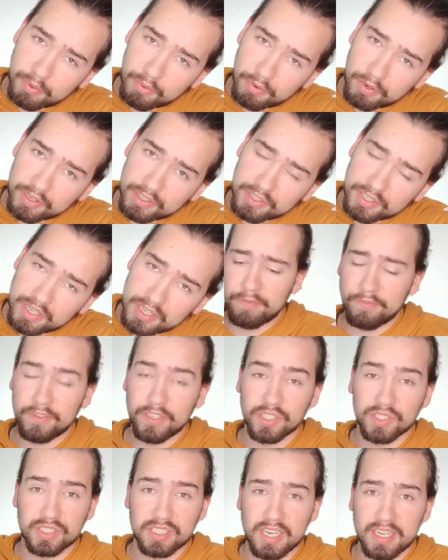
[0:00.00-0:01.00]
port. It
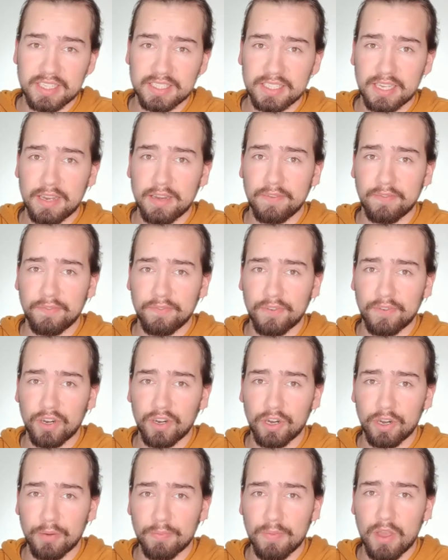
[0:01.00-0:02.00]
feels nice and
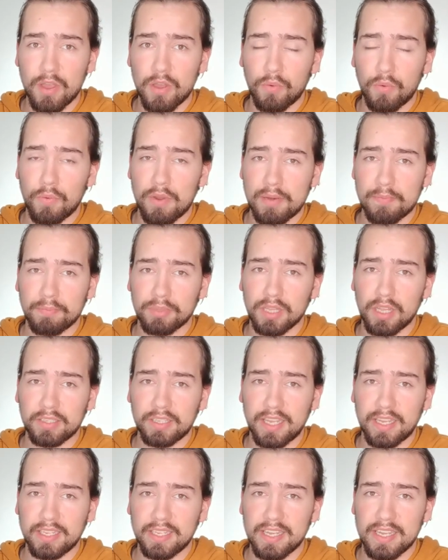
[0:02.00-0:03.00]
firm when
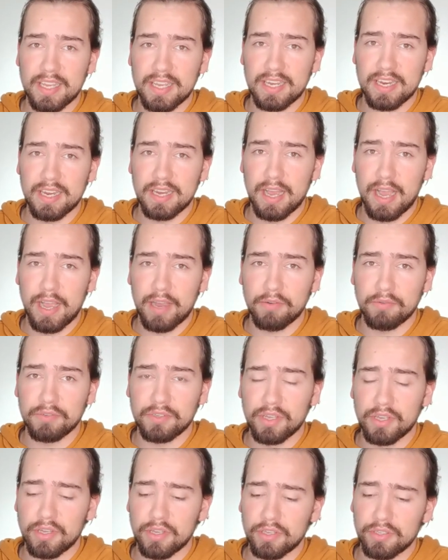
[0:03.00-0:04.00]
plugging in and out,
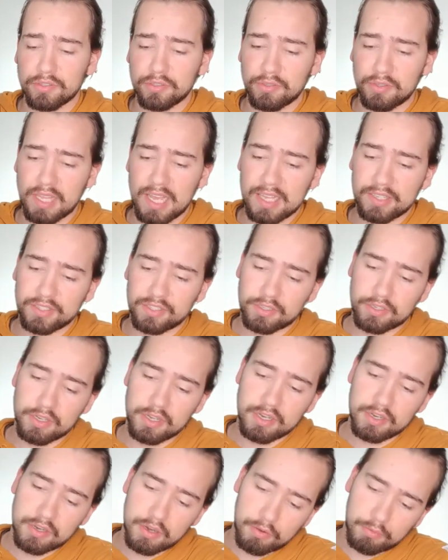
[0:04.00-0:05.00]
so that's
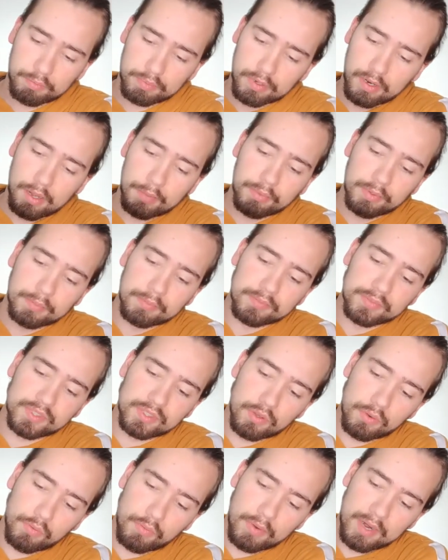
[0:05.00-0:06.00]
good. No
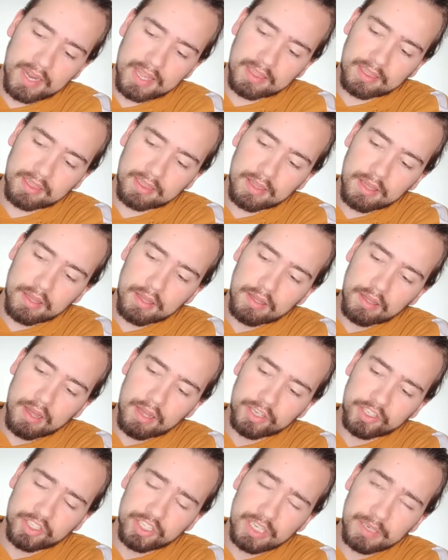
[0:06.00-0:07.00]
problems with
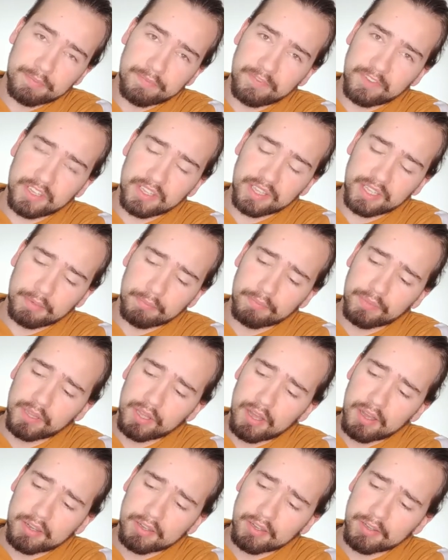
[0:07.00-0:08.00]
a cheap feeling
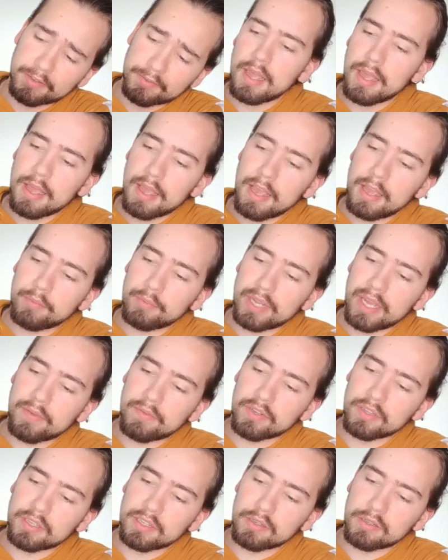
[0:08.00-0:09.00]
plug. And we have
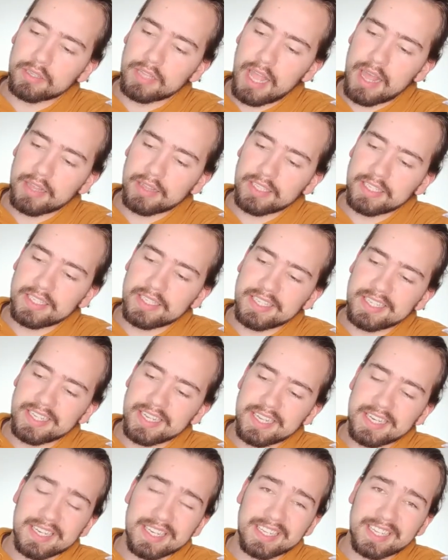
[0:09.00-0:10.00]
our little
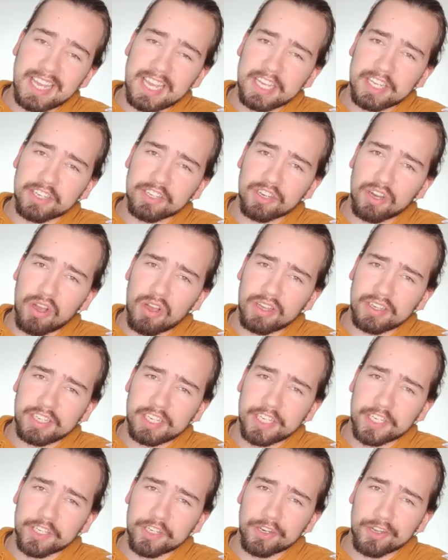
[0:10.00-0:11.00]
LED indicator on
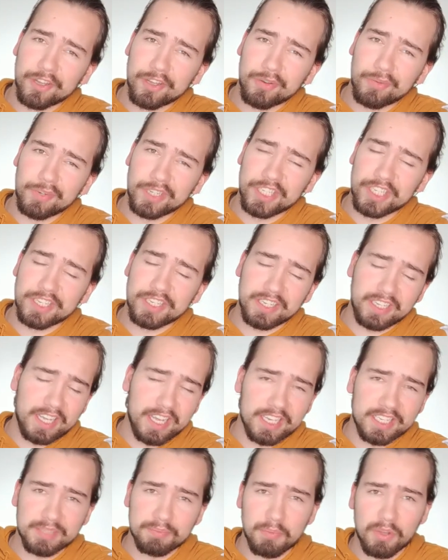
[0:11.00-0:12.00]
here, which
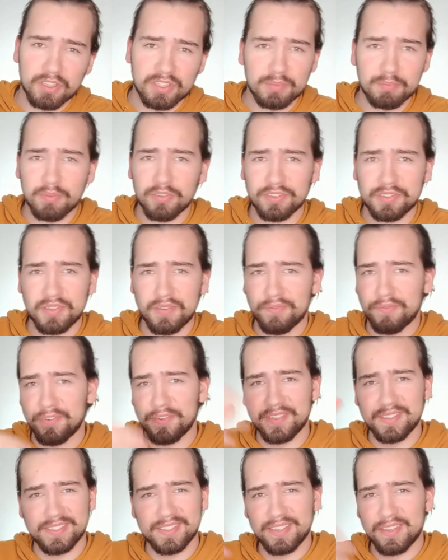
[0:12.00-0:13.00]
indicates multiple
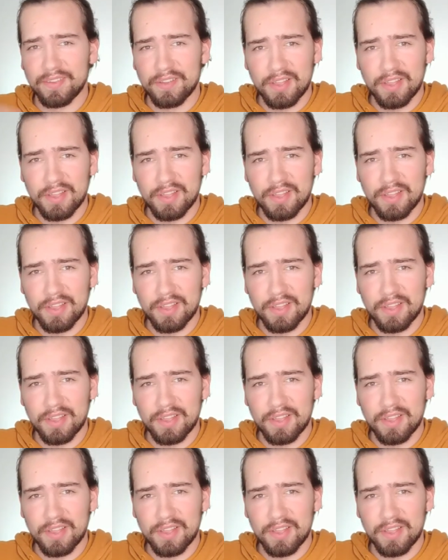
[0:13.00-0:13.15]
different